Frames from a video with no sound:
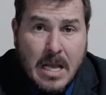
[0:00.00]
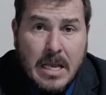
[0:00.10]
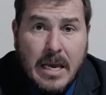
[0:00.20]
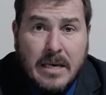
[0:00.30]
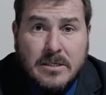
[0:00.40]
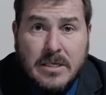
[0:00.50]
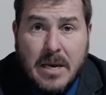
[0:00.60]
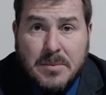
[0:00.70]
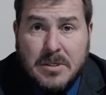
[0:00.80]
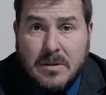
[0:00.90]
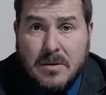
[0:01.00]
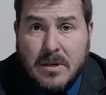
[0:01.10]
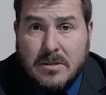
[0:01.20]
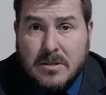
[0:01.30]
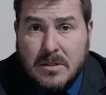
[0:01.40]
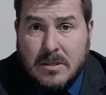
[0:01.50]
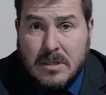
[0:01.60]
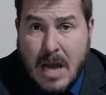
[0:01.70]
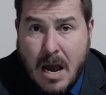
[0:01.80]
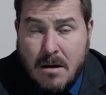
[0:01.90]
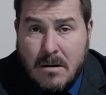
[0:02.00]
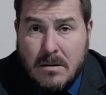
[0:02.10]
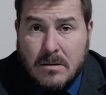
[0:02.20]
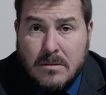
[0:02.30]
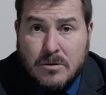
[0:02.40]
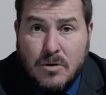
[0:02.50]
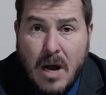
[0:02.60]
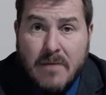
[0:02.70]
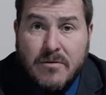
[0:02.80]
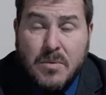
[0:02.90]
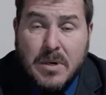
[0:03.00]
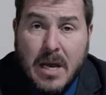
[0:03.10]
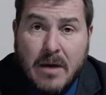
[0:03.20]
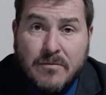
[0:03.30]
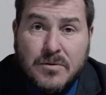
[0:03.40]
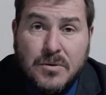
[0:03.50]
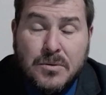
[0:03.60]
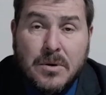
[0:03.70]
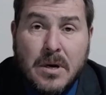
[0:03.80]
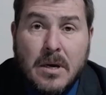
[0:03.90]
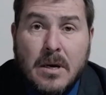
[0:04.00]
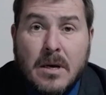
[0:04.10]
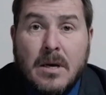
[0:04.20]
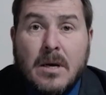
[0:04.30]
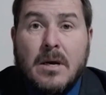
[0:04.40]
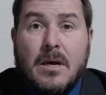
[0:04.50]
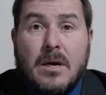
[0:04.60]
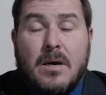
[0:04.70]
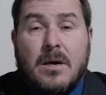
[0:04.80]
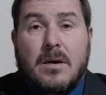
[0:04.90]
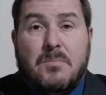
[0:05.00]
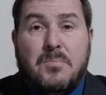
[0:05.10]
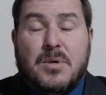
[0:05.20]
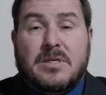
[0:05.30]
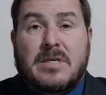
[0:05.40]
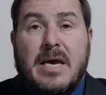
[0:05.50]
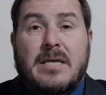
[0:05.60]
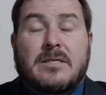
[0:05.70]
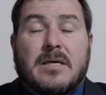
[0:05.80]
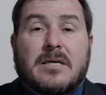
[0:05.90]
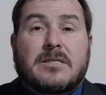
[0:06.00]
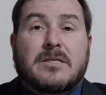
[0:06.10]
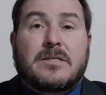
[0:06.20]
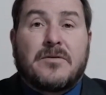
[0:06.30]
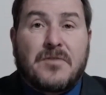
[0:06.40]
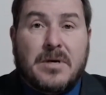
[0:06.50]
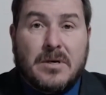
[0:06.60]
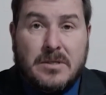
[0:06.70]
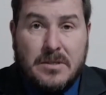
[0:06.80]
except that now the driver would have to present a certificate